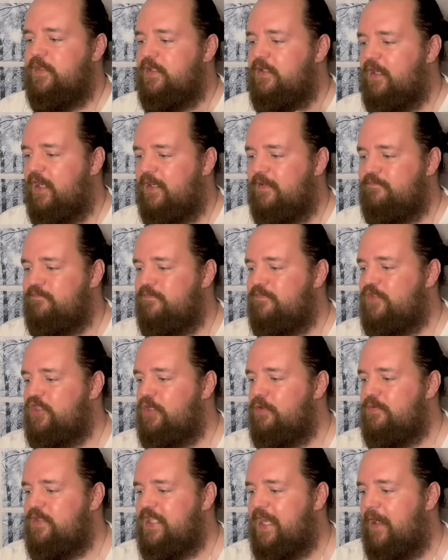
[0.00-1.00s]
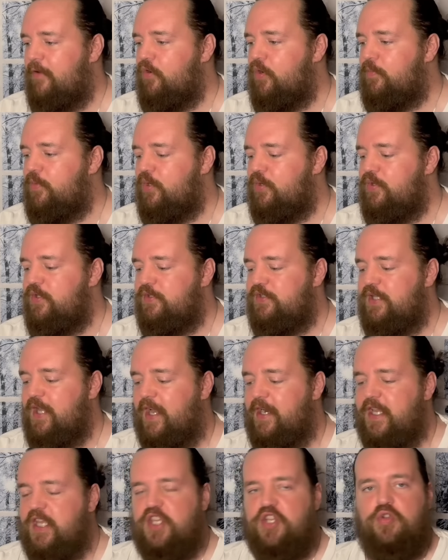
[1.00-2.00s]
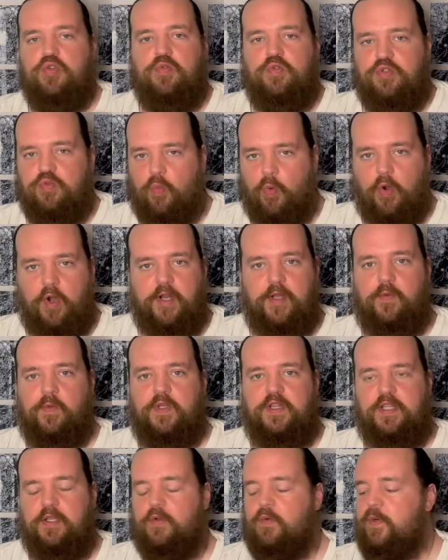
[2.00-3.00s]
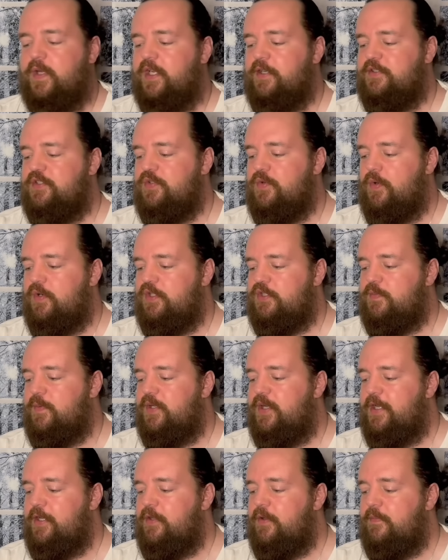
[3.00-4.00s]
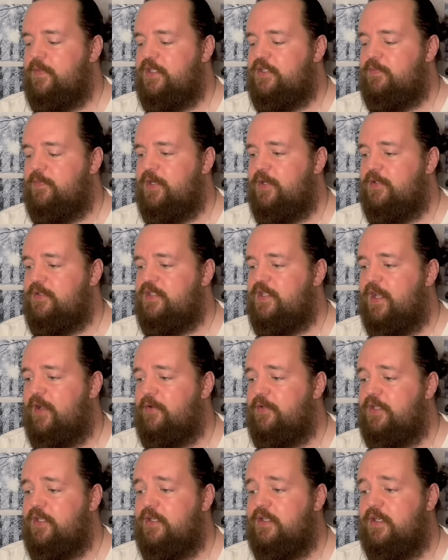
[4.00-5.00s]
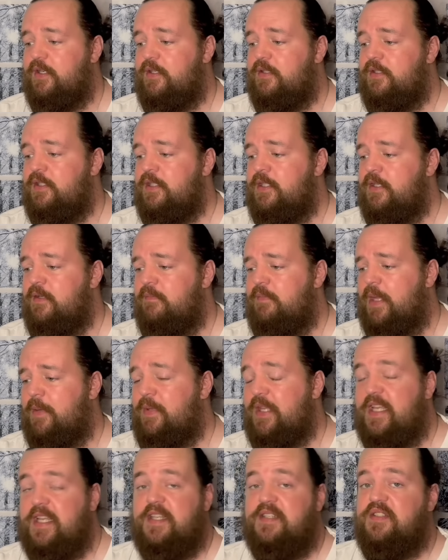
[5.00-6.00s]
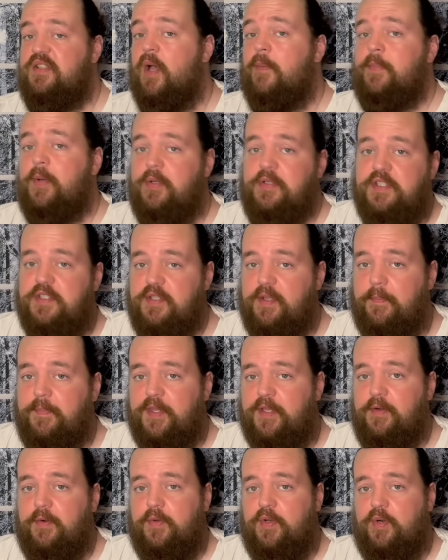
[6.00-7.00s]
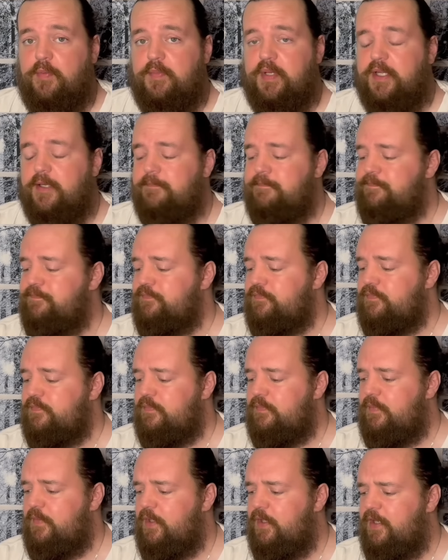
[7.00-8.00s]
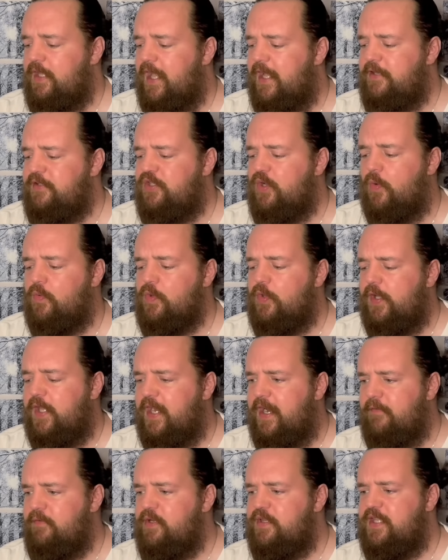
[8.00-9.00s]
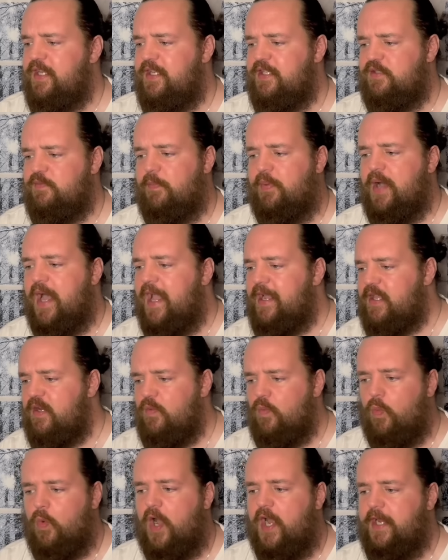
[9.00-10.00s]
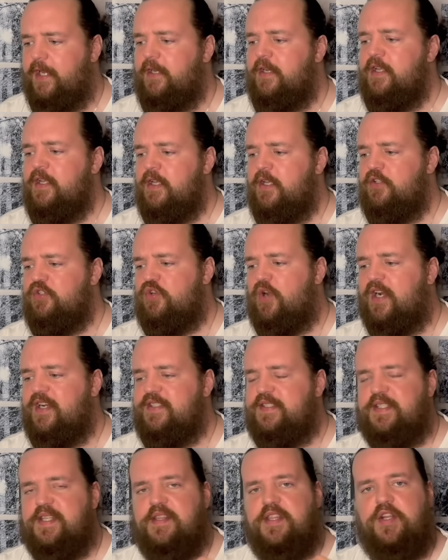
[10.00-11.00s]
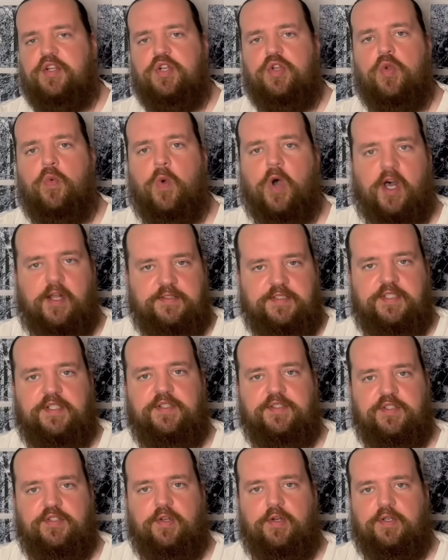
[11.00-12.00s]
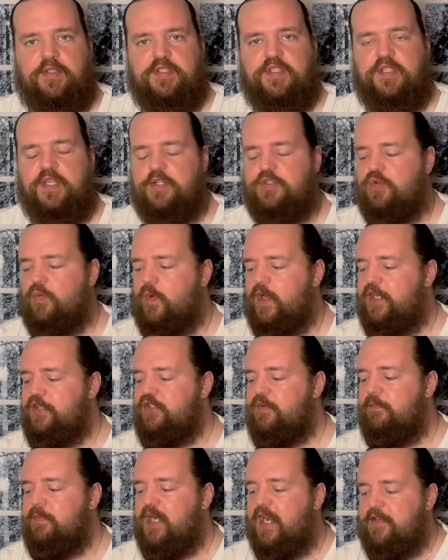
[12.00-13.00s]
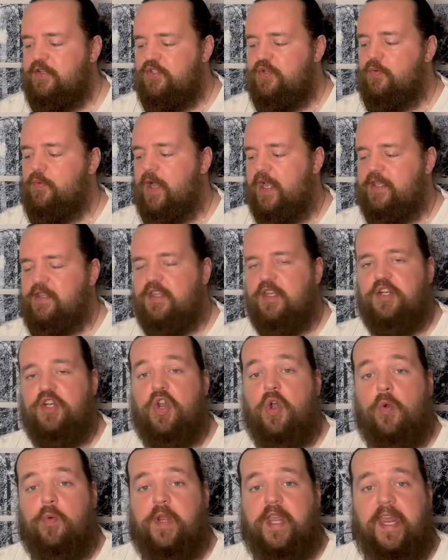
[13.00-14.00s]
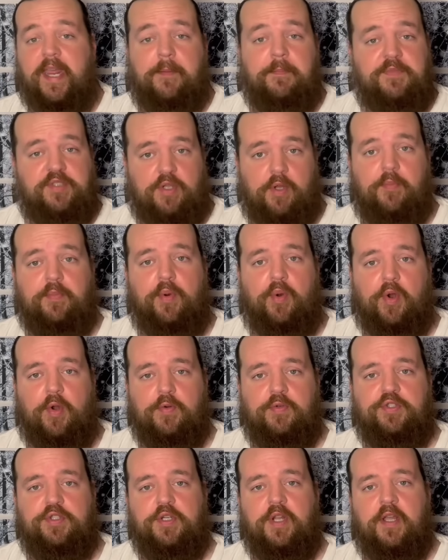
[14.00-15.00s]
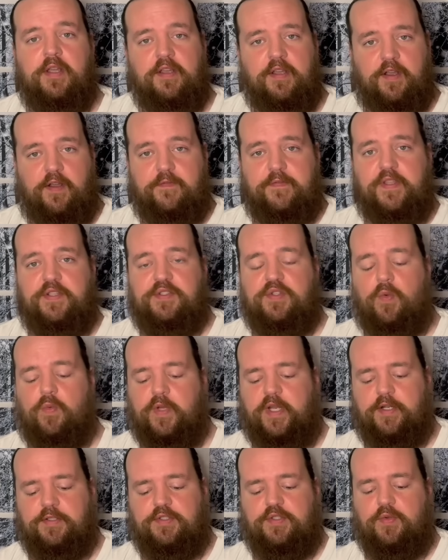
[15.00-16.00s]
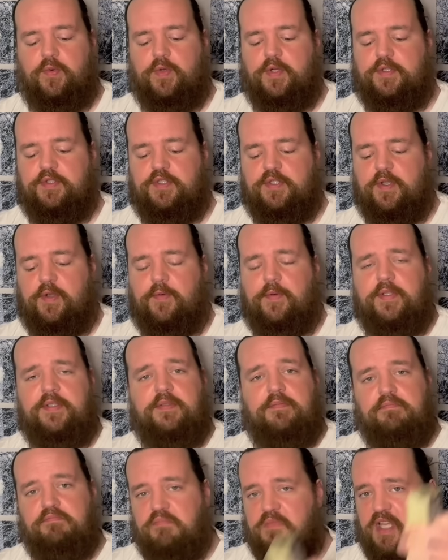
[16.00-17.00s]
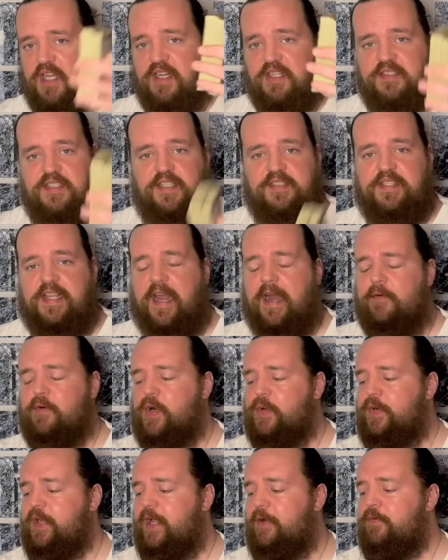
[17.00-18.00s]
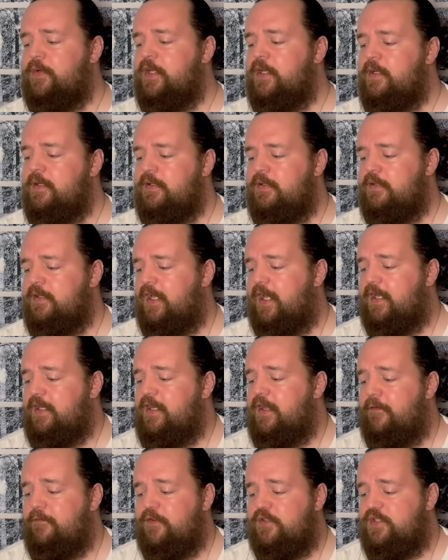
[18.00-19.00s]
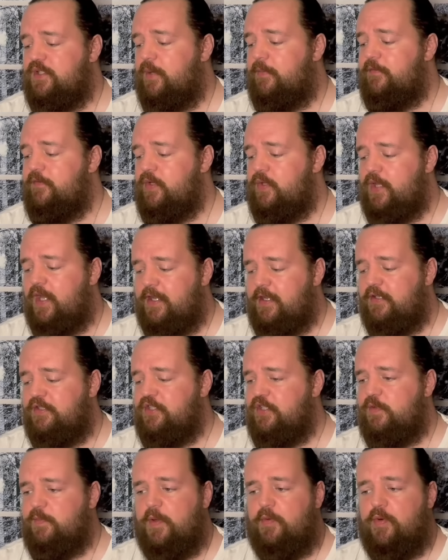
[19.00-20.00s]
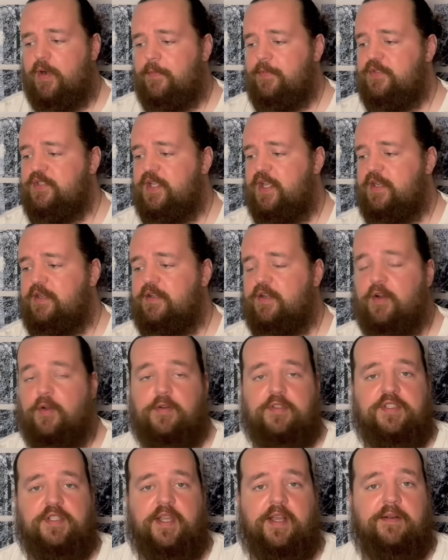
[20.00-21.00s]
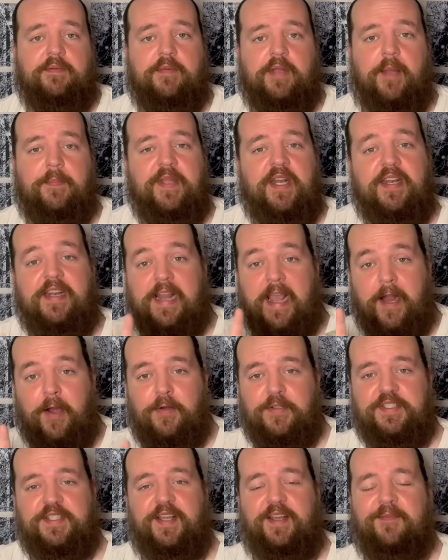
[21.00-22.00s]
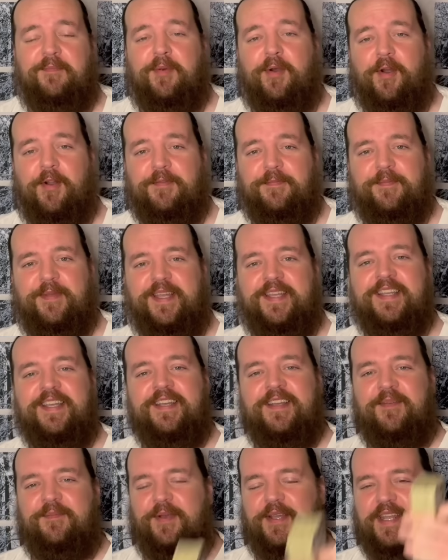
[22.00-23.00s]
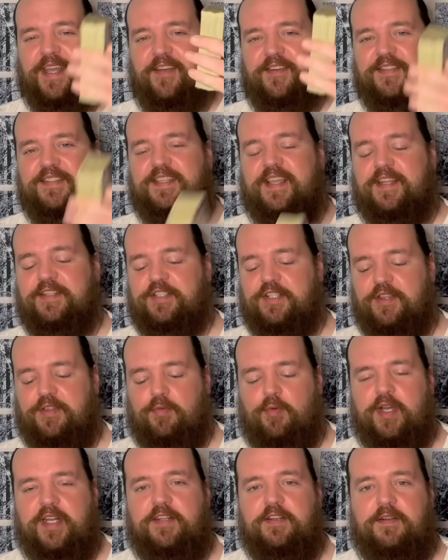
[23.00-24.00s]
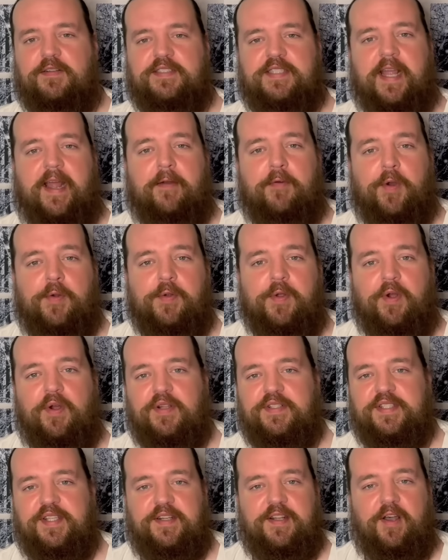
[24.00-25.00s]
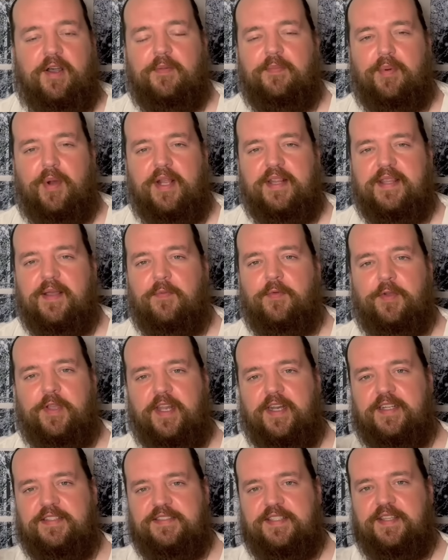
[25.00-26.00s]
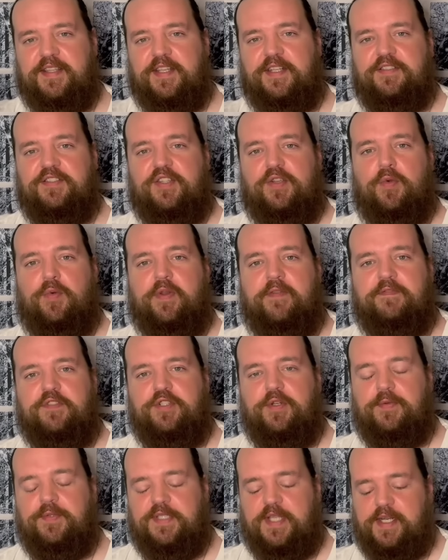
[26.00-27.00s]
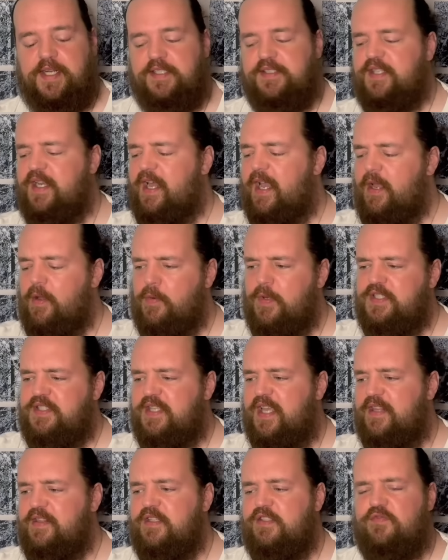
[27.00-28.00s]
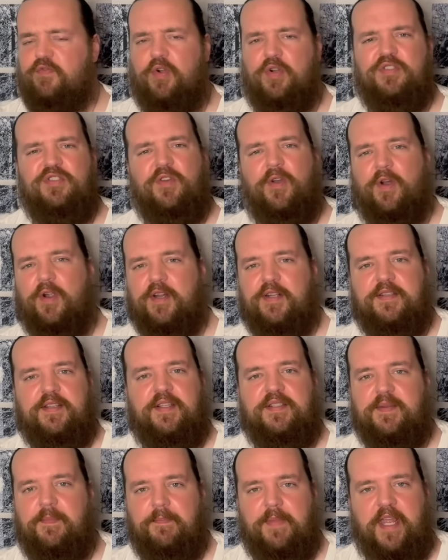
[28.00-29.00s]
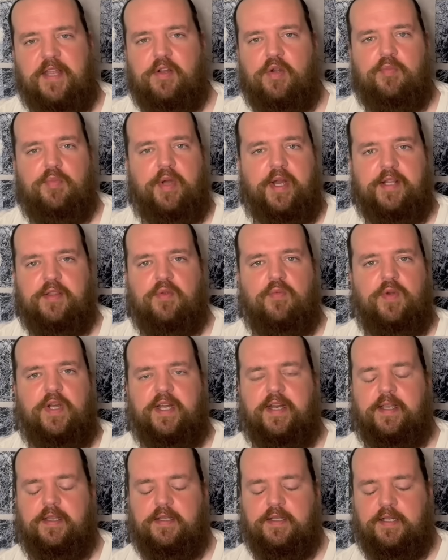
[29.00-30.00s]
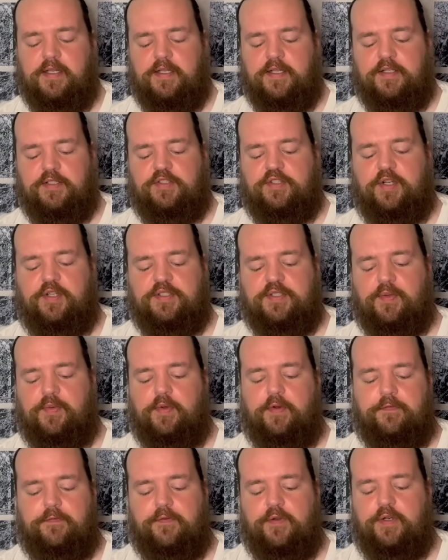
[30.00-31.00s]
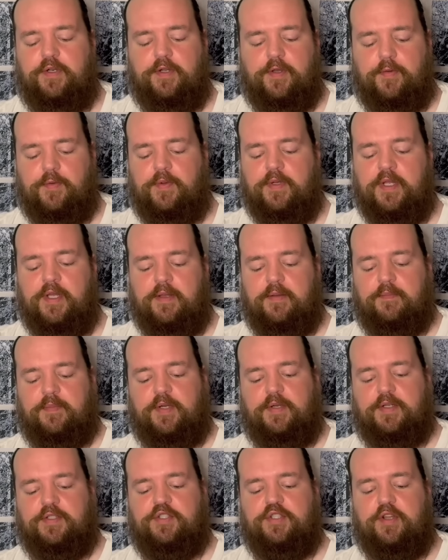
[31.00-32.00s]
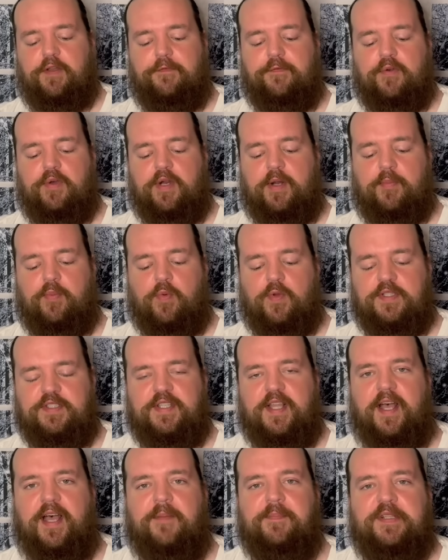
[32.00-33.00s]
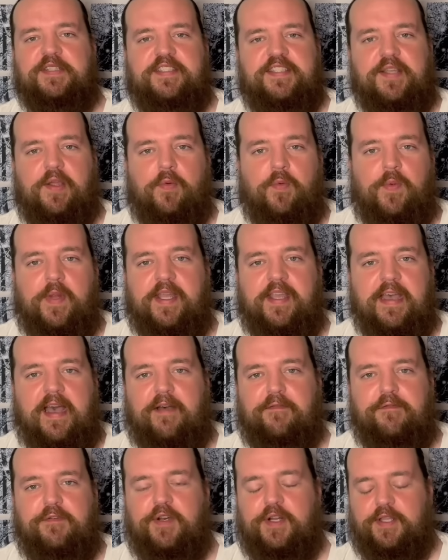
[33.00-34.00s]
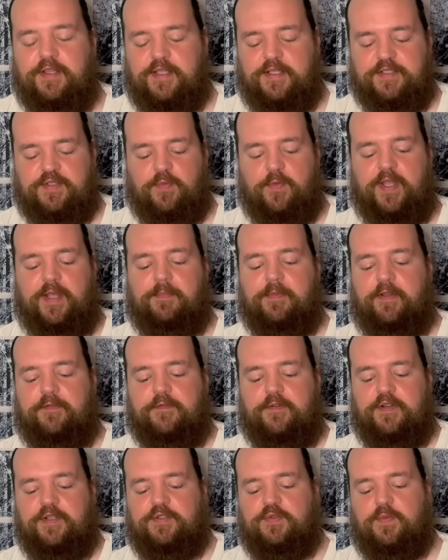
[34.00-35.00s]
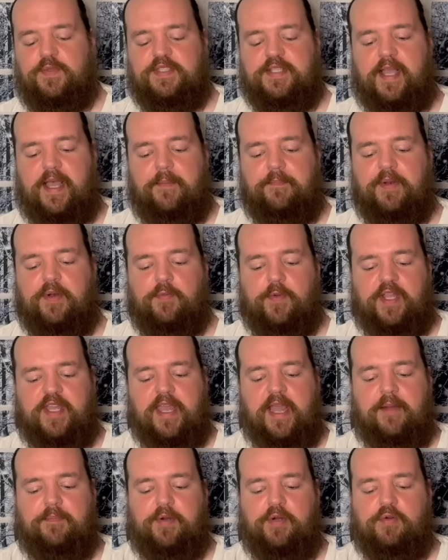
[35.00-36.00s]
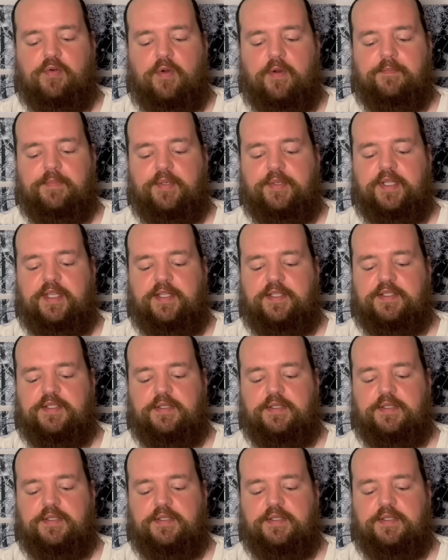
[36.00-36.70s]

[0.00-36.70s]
uh, too terrible. There's not a huge warning with the Queen of Swords, but it could be spirit telling you to maybe ease up on something a little bit. Okay, don't look at everything as black and white. Try to see the nuance in certain situation. But I do like the no games approach of this Queen of Swords. So it's get into tarot now. And yeah, for some of you, that could just be representing an earth sign. I mean, an air sign, pardon me. But yeah, let's get you three tarot cards in the upright. Then we'll get into the intuitive juiciness. And I always say this first card, it doesn't make or break the reading. It's just a little footnote. But let's shuffle it up one time and see what we got for you this week, my friends. What's happening with Capricorn, please?